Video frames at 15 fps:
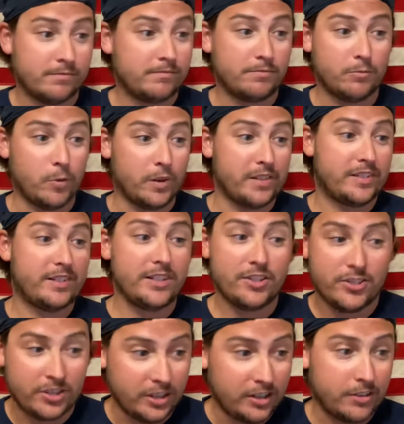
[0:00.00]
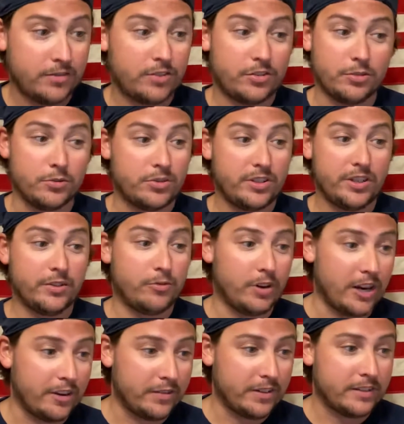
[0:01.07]
1 seed Chiefs, 2 seed
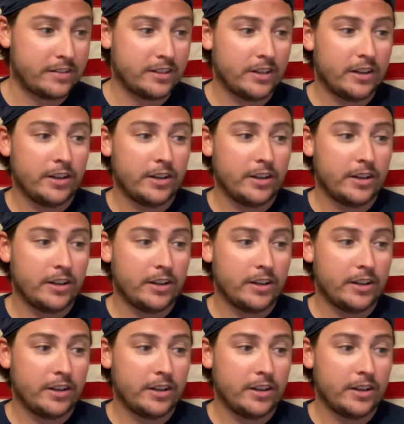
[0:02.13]
Ravens,